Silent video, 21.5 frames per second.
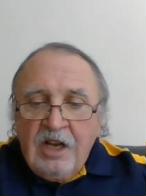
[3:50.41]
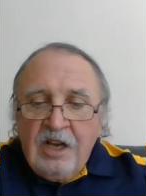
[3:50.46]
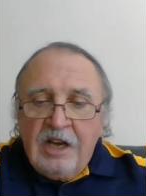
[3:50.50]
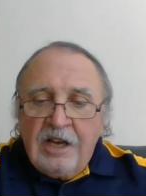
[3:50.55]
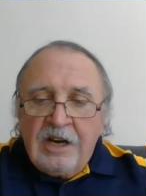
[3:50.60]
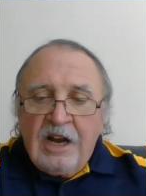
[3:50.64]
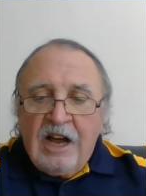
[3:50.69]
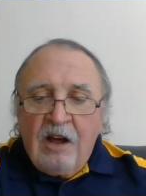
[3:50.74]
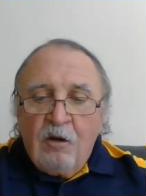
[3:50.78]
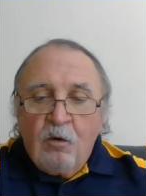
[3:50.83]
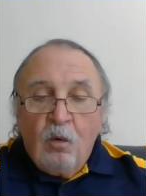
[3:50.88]

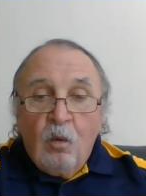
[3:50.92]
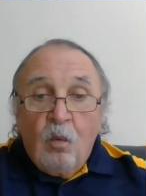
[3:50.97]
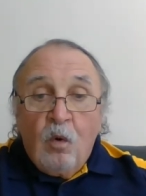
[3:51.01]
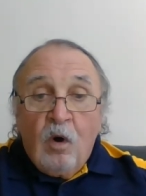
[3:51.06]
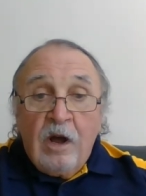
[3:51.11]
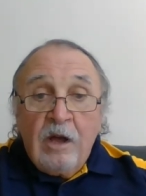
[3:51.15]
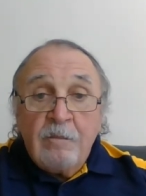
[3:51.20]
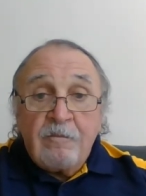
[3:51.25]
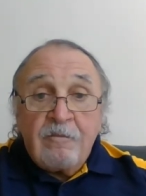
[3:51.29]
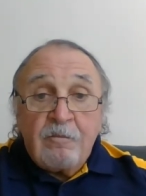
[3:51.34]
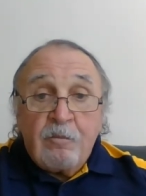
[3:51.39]
and I will
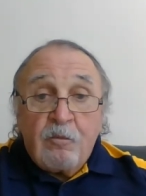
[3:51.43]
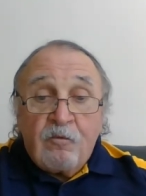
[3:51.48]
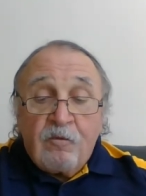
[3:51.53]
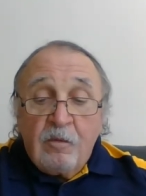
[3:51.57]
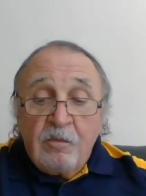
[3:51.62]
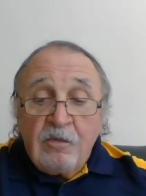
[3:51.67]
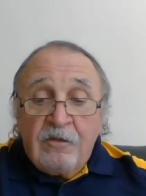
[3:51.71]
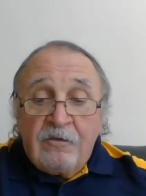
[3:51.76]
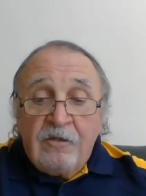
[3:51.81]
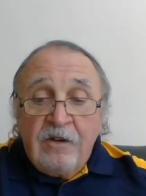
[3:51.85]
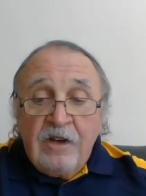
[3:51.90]
wipe
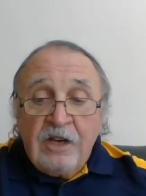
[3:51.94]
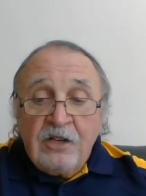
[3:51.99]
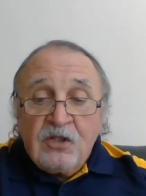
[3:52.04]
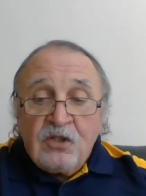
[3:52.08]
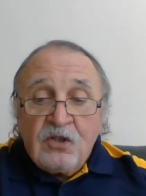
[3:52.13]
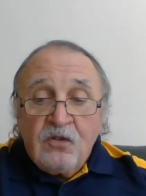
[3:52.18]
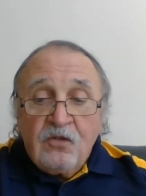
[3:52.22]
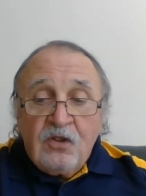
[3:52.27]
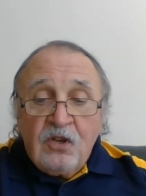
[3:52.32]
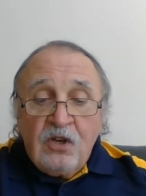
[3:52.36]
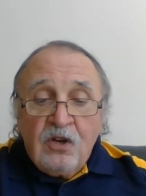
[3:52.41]
from the face
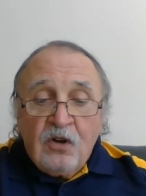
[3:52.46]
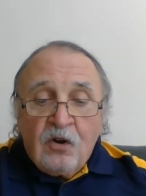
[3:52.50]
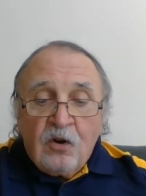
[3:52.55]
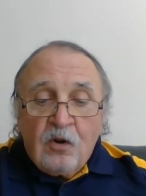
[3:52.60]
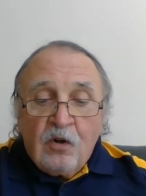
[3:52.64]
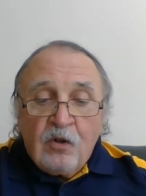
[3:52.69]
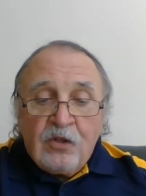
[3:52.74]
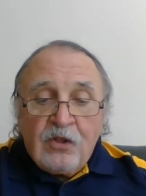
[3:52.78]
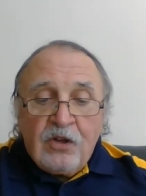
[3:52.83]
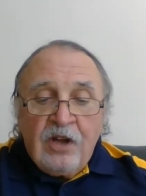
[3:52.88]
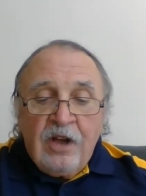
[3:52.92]
of the
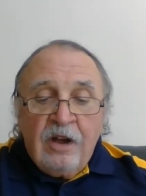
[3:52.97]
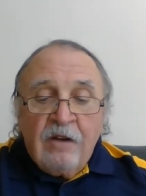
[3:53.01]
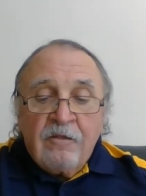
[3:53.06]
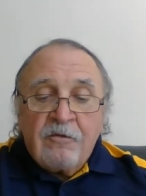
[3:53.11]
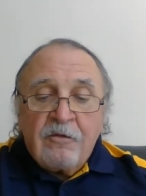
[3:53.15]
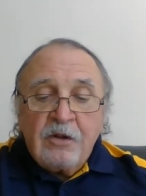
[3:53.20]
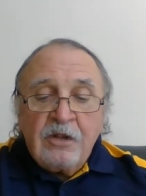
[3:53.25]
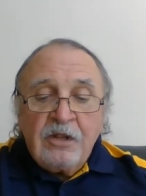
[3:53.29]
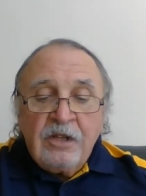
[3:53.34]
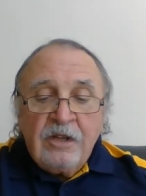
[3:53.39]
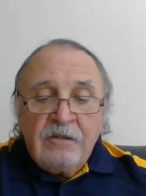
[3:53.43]
earth
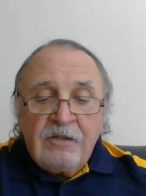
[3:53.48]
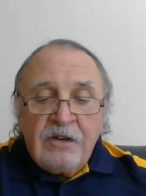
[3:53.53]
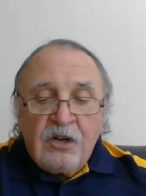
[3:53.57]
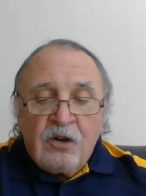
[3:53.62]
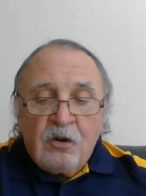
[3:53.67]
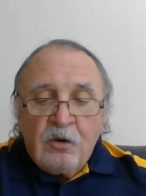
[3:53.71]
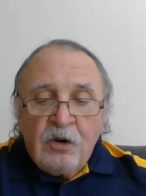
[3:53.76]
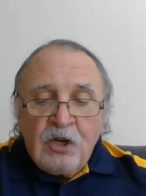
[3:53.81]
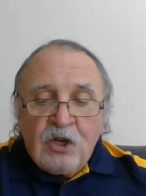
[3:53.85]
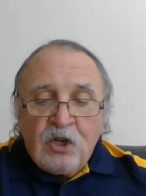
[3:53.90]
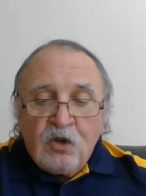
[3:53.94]
every living
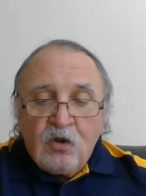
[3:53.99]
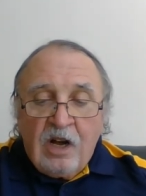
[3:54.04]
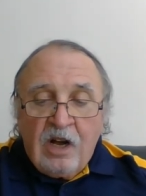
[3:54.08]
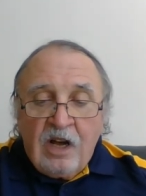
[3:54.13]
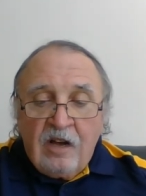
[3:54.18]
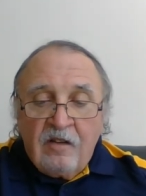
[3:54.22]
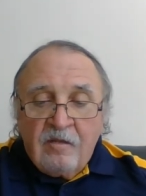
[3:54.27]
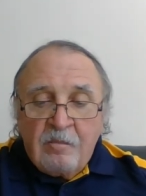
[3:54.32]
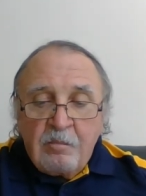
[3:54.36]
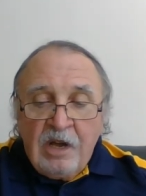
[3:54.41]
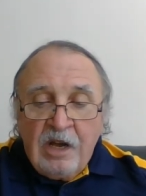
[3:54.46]
creature I
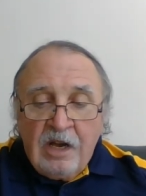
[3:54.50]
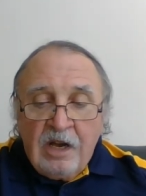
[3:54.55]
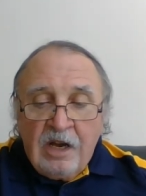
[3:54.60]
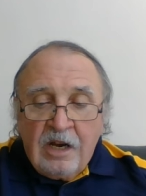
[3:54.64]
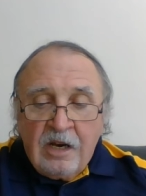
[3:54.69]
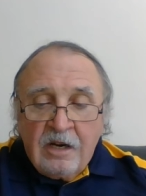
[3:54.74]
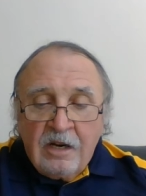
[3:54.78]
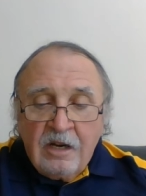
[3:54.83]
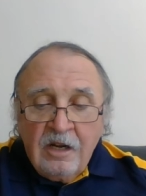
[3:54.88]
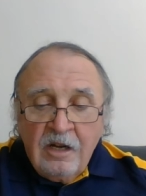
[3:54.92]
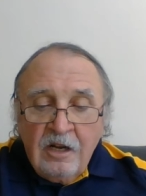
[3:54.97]
have
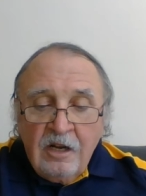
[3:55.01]
made,